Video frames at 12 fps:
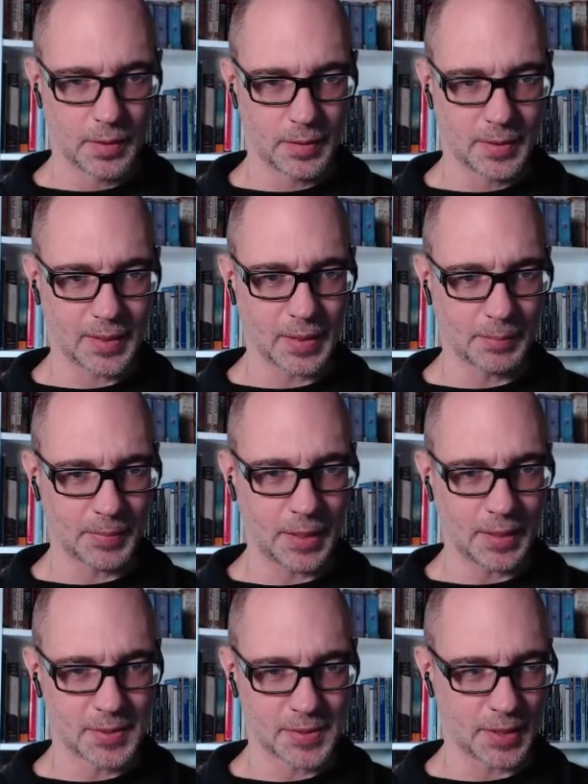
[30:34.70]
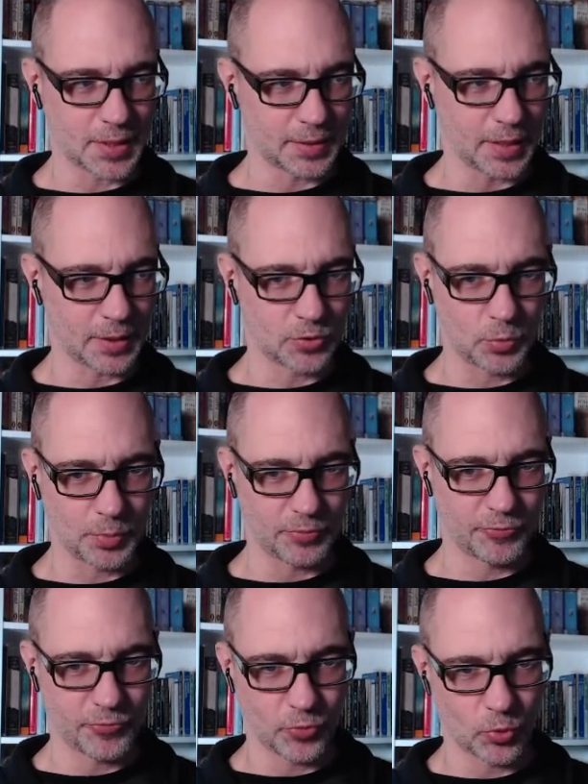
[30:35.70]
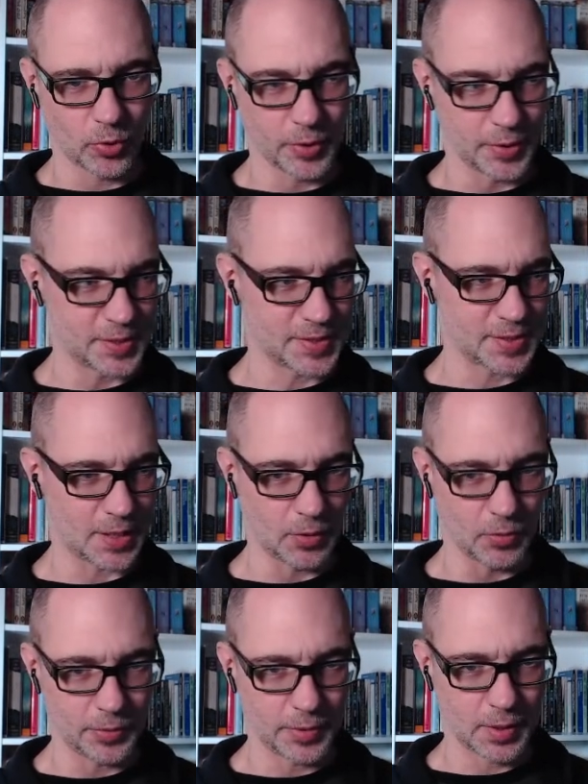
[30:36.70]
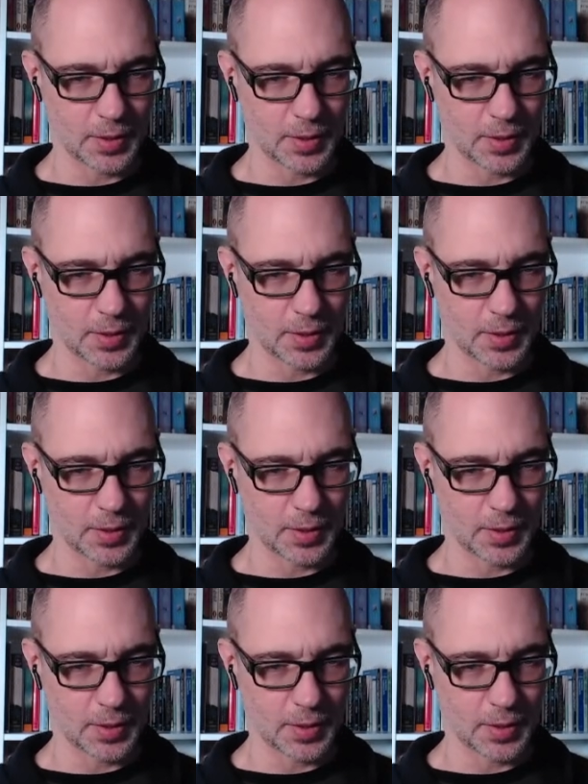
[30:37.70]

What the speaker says: I think I'm getting sick of that group of 4 in the south.